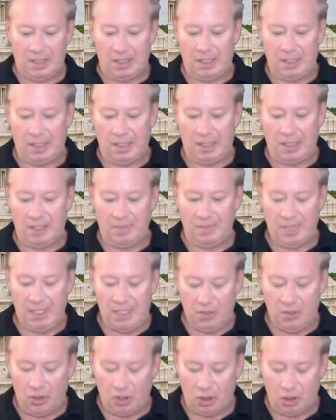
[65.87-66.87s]

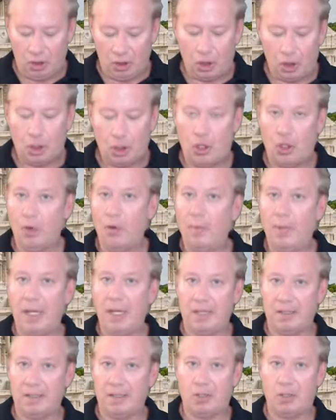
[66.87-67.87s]
In just 2
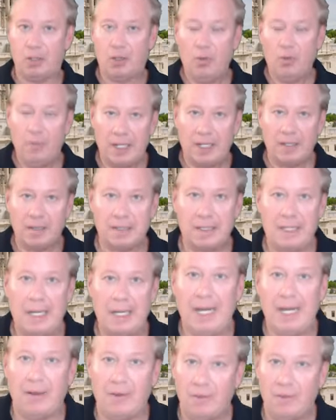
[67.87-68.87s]
minutes. 2 minutes.
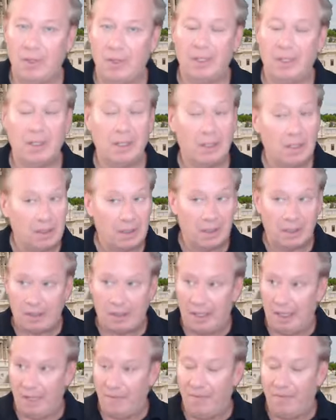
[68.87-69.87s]
Now,
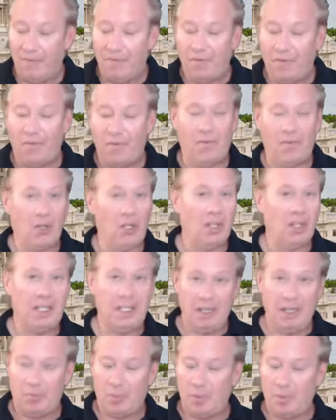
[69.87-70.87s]
I
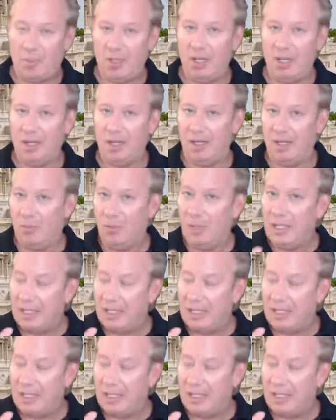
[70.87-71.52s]
fully am prepared.